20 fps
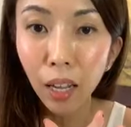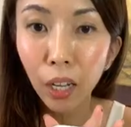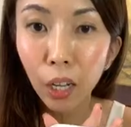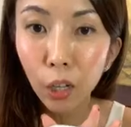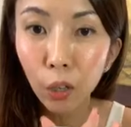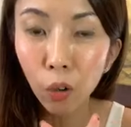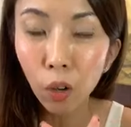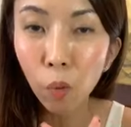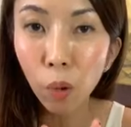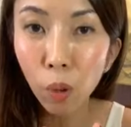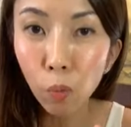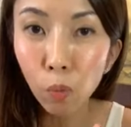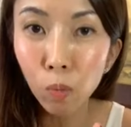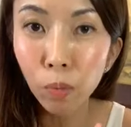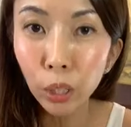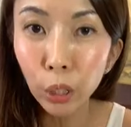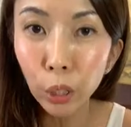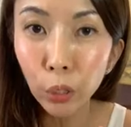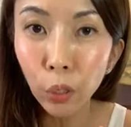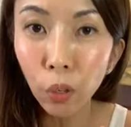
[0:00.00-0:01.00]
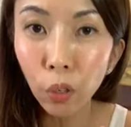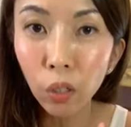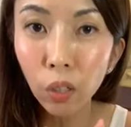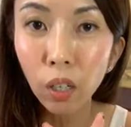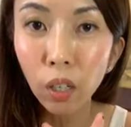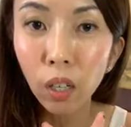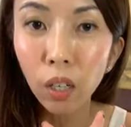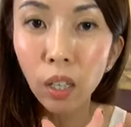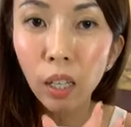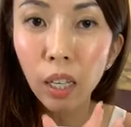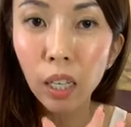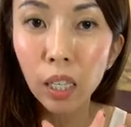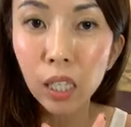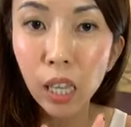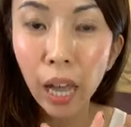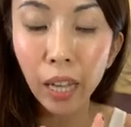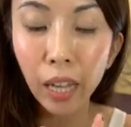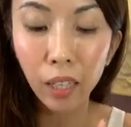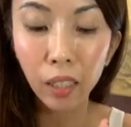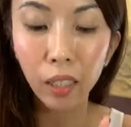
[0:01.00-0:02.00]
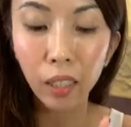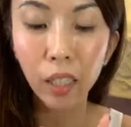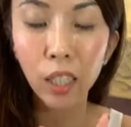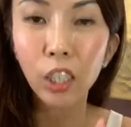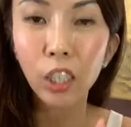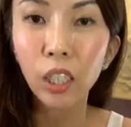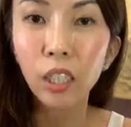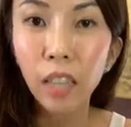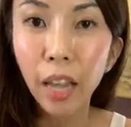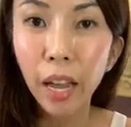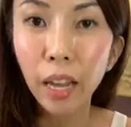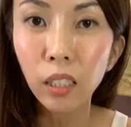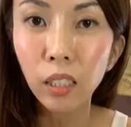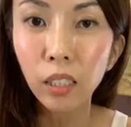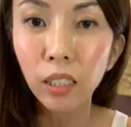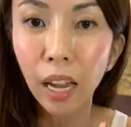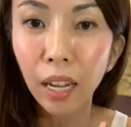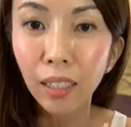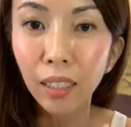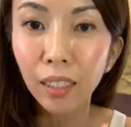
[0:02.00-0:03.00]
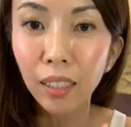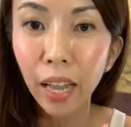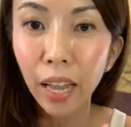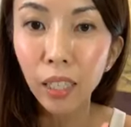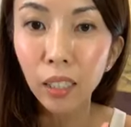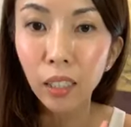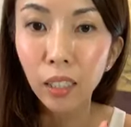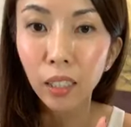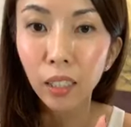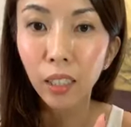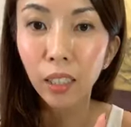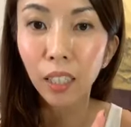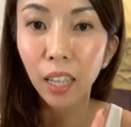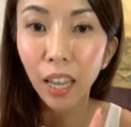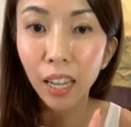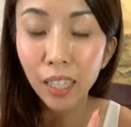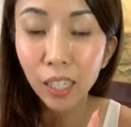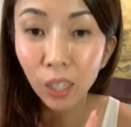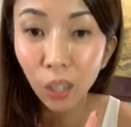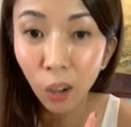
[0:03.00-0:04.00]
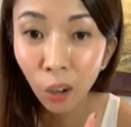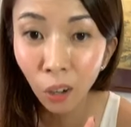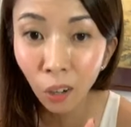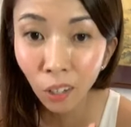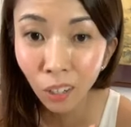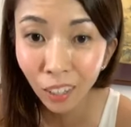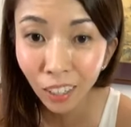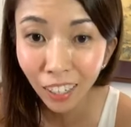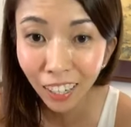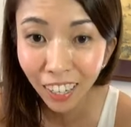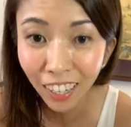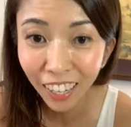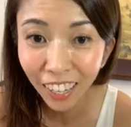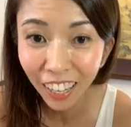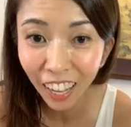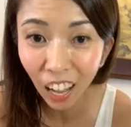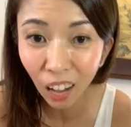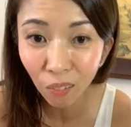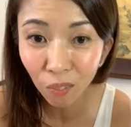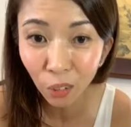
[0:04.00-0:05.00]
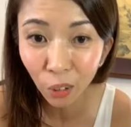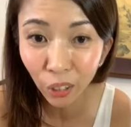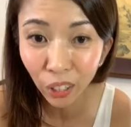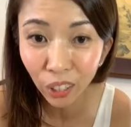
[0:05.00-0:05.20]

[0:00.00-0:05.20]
You know, a one woman show is like kitchen dash, diner dash. Okay, so I'm